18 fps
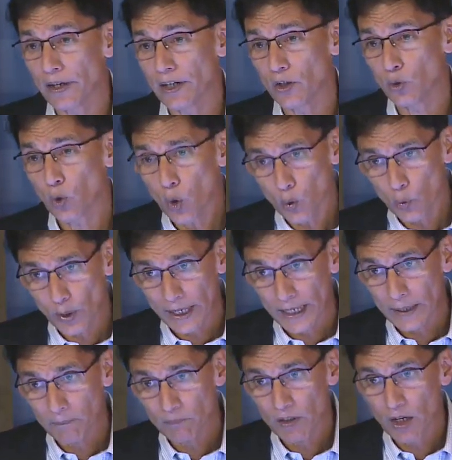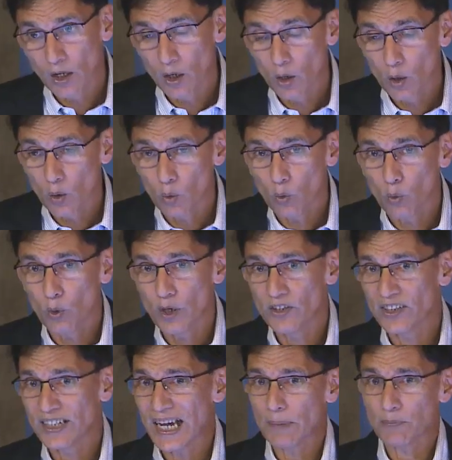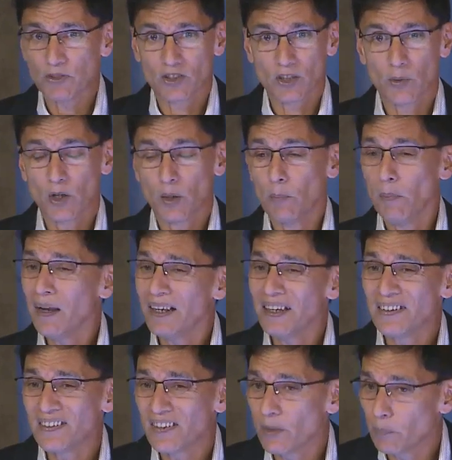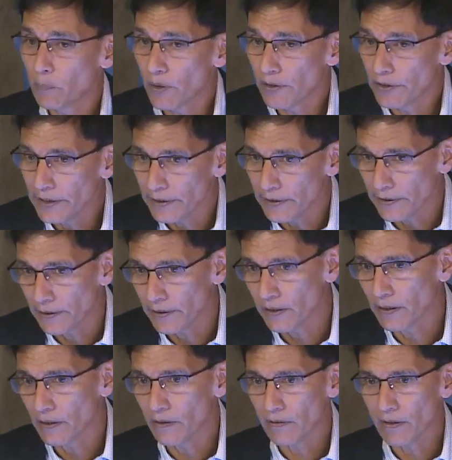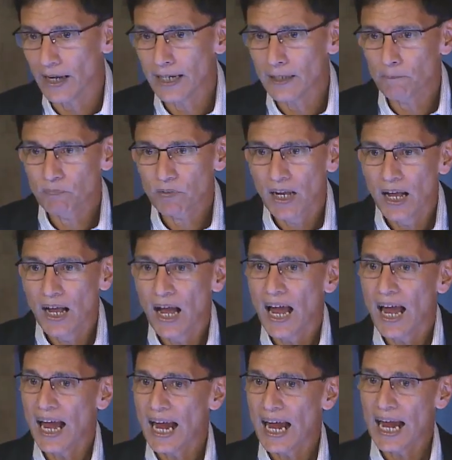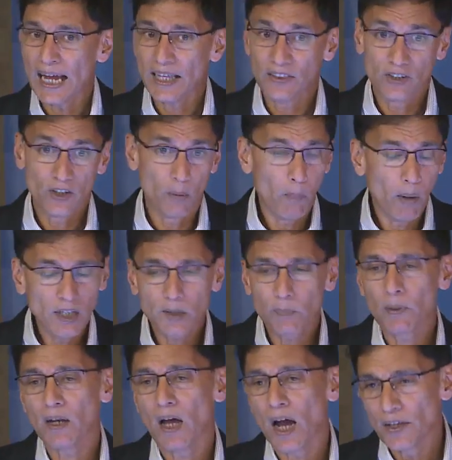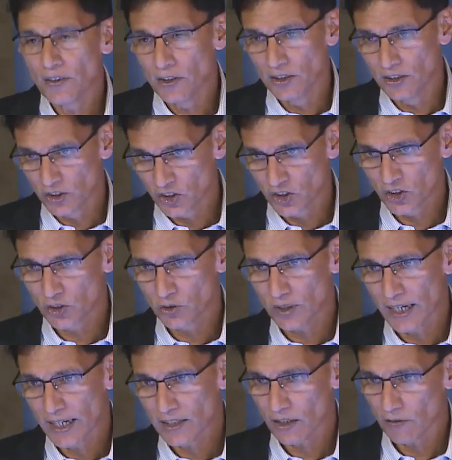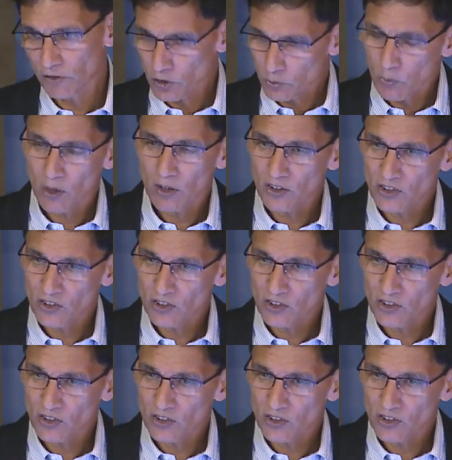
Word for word: in Norway, which captures about a million ton per year, right? And there are multiple others, right, of smaller